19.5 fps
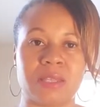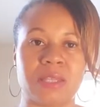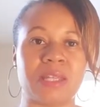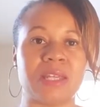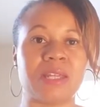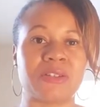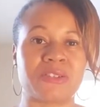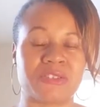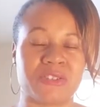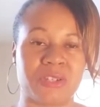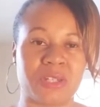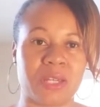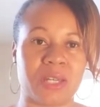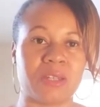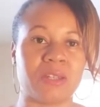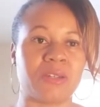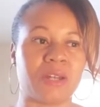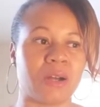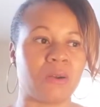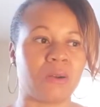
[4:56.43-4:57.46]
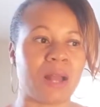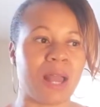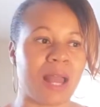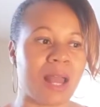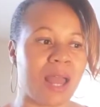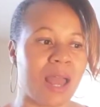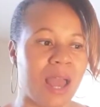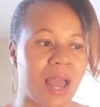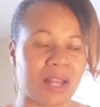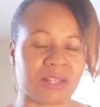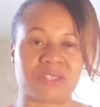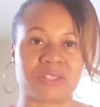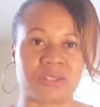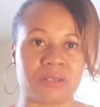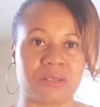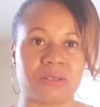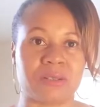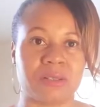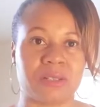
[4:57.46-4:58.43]
energy, you know,
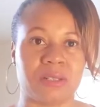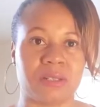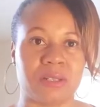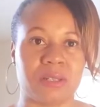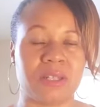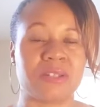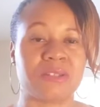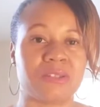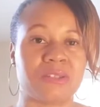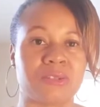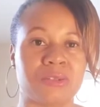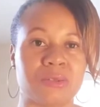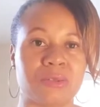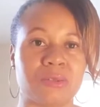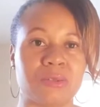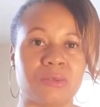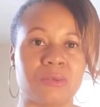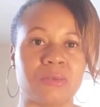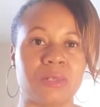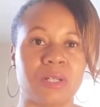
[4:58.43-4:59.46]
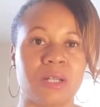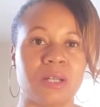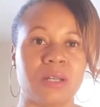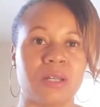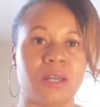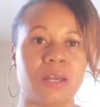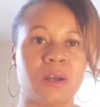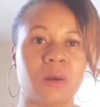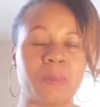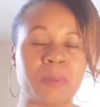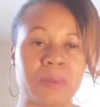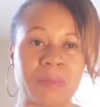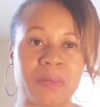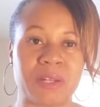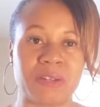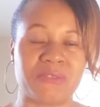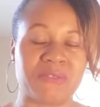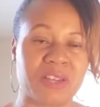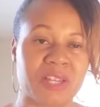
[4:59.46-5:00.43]
action into helping
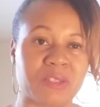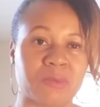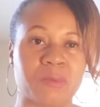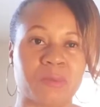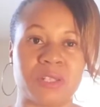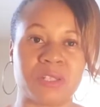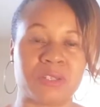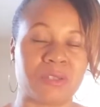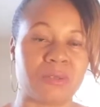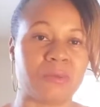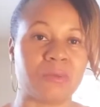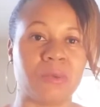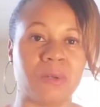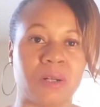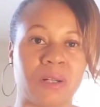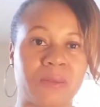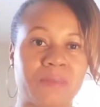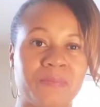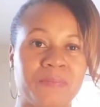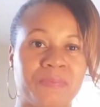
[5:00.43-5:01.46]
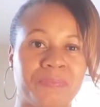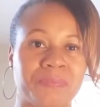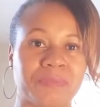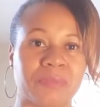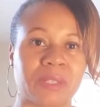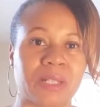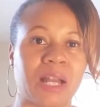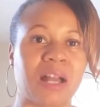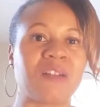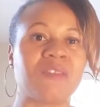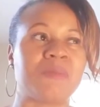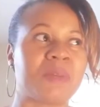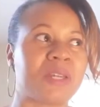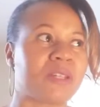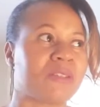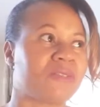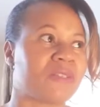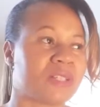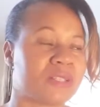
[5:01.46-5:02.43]
manifest what it is you want. I've
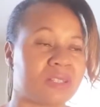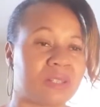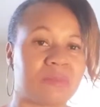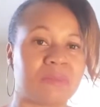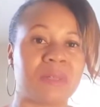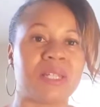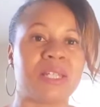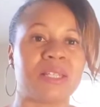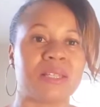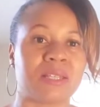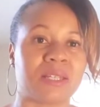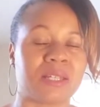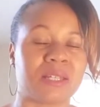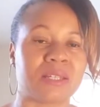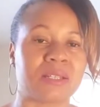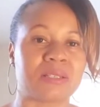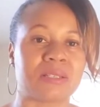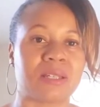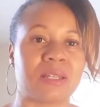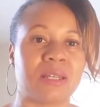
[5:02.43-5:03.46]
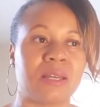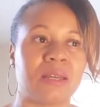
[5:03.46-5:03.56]
manifested many things